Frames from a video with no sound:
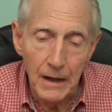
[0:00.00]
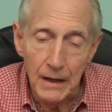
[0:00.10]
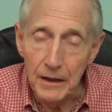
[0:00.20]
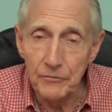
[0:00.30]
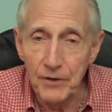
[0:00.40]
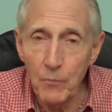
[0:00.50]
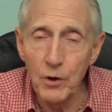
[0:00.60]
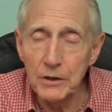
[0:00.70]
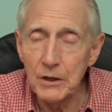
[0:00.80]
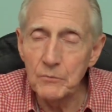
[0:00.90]
If
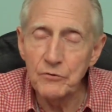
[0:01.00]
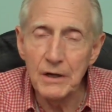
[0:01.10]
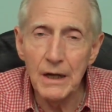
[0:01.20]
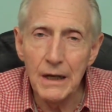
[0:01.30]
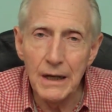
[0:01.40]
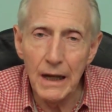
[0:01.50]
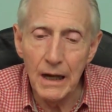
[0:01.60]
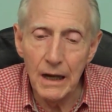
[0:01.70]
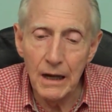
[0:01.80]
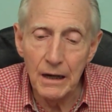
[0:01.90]
someone comes in
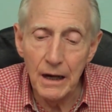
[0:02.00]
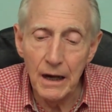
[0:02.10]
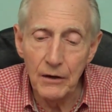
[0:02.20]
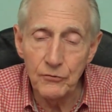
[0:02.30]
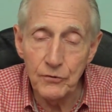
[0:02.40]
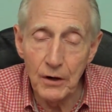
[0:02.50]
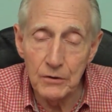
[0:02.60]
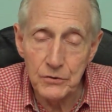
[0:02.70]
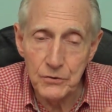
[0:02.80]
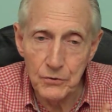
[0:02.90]
and I
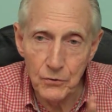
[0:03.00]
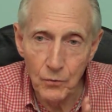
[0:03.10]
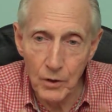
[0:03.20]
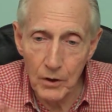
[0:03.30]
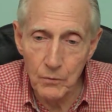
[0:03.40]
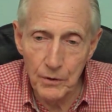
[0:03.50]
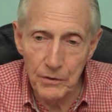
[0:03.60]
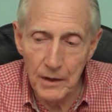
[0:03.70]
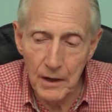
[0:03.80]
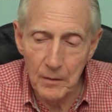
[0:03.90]
start to work
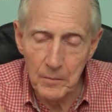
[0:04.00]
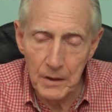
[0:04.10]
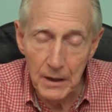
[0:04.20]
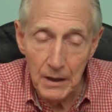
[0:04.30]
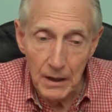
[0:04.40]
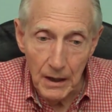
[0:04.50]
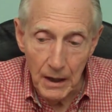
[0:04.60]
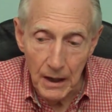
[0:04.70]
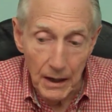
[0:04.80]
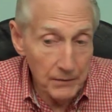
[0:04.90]
with them,
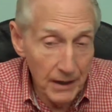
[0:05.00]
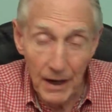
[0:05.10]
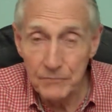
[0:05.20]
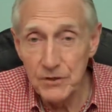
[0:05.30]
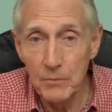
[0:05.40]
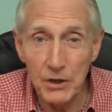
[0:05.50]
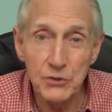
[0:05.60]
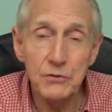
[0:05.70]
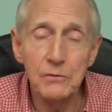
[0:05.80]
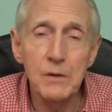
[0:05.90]
and they have some
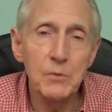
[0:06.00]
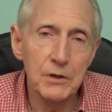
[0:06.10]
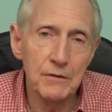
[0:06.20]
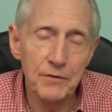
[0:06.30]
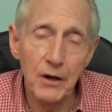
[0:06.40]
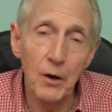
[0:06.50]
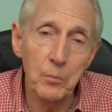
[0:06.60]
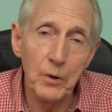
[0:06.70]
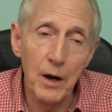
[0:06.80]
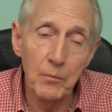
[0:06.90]
extremely
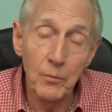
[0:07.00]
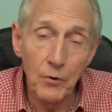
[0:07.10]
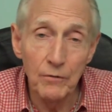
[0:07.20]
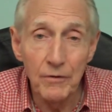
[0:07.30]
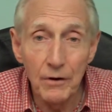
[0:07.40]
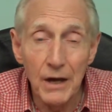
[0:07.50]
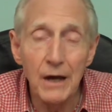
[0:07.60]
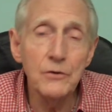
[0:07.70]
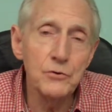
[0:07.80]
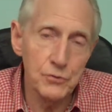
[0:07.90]
difficult problem or a very
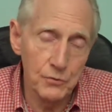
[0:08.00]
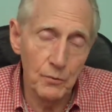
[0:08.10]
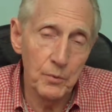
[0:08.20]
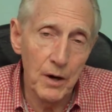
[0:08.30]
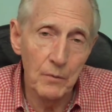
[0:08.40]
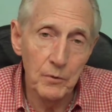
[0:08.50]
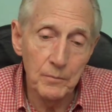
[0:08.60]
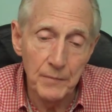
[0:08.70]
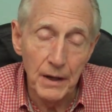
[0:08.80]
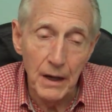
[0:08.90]
unusual problem,